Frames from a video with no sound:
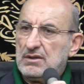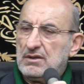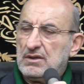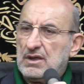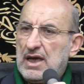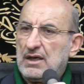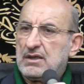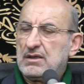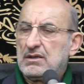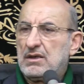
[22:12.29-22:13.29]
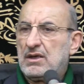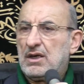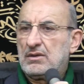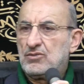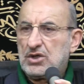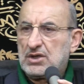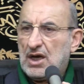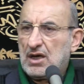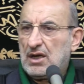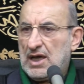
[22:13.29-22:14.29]
like
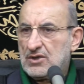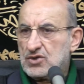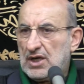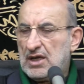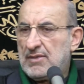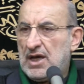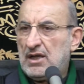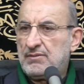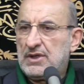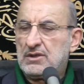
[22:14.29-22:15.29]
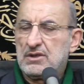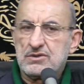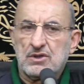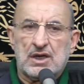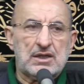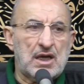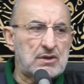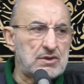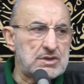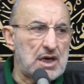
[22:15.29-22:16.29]
al-Mukhtar, like Sulaiman ibn Surad
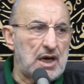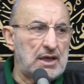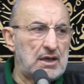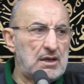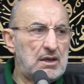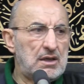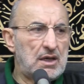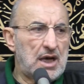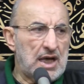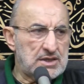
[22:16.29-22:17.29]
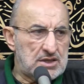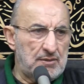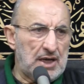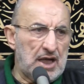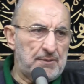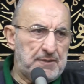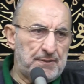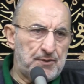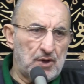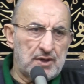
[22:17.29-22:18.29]
al-Khuza'i, and similar
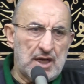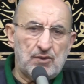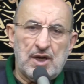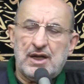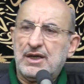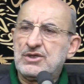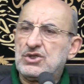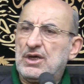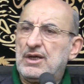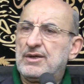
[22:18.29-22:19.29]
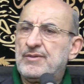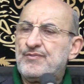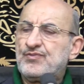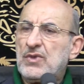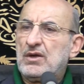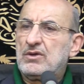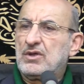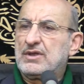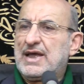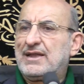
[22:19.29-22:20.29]
people, they were in jail.
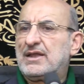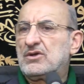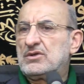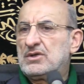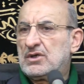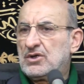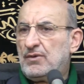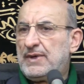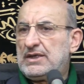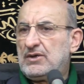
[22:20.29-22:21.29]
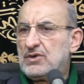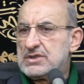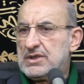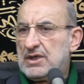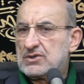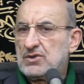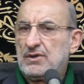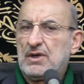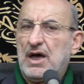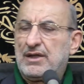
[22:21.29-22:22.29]
Not that nobody was there.
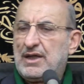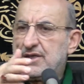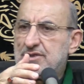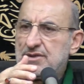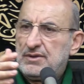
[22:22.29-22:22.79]
So others